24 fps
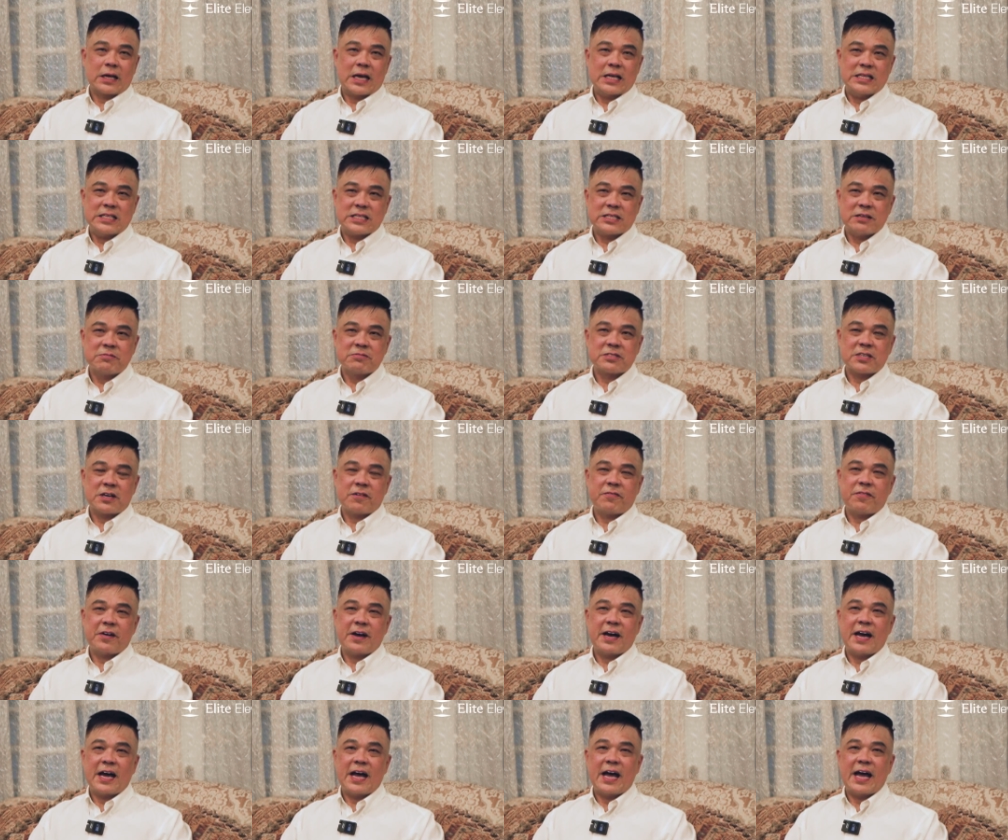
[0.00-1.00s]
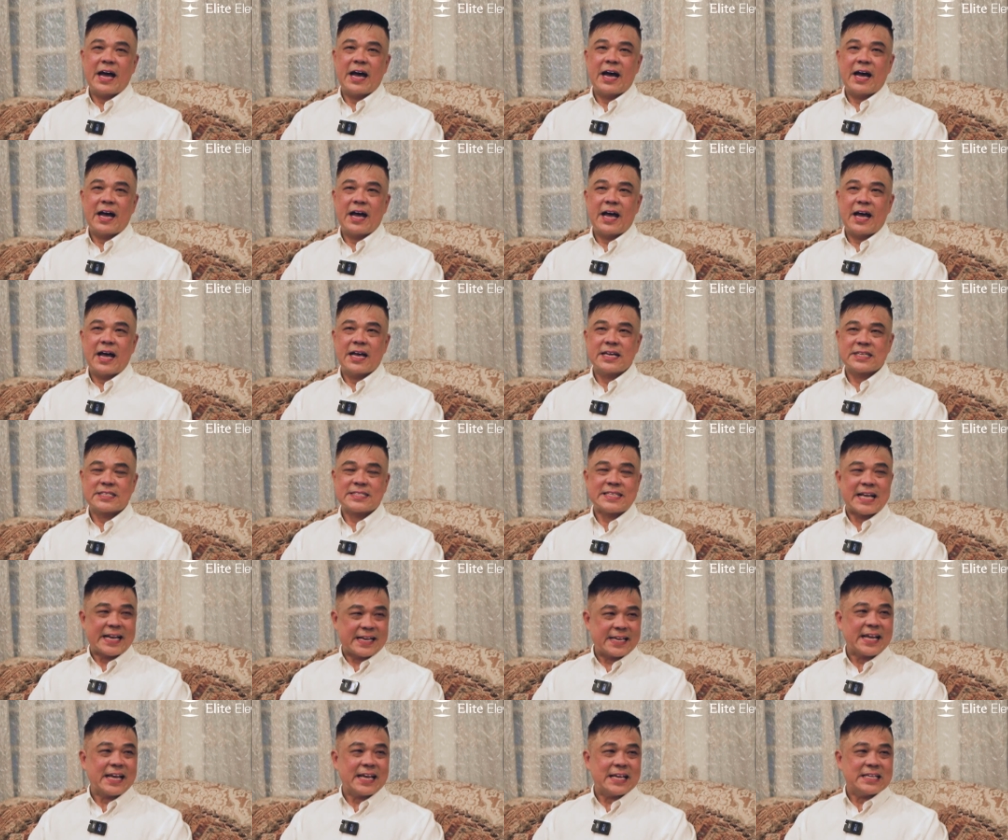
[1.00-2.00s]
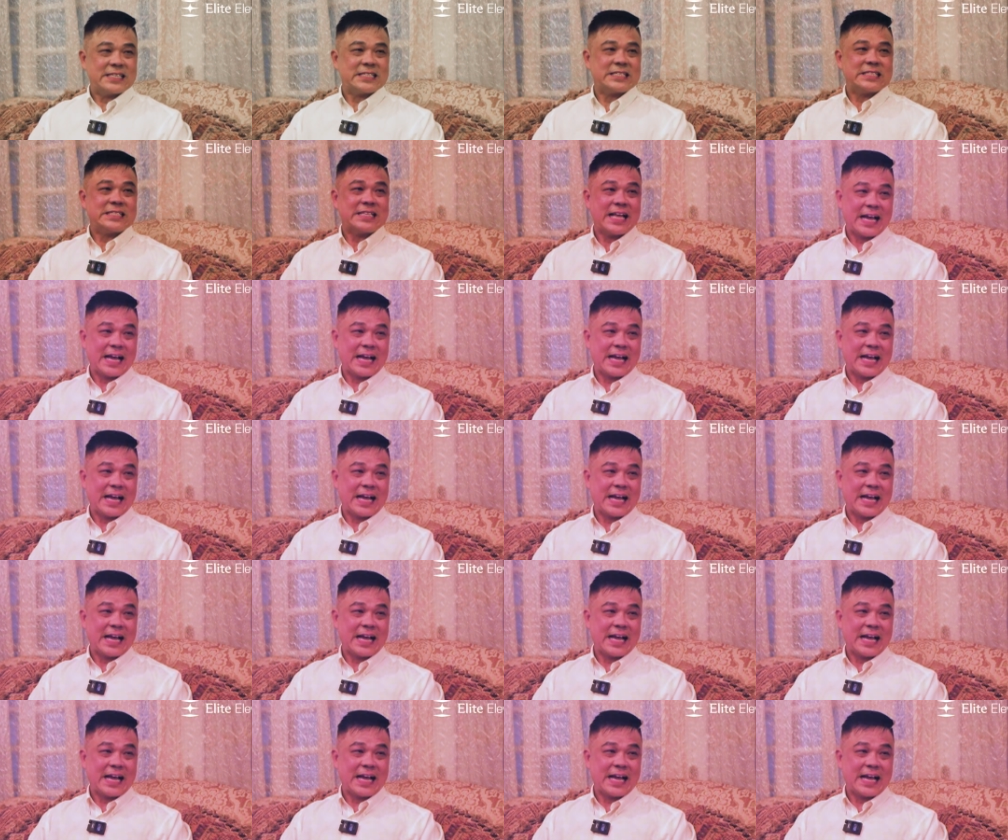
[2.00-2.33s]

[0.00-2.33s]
in terms of aesthetic, it's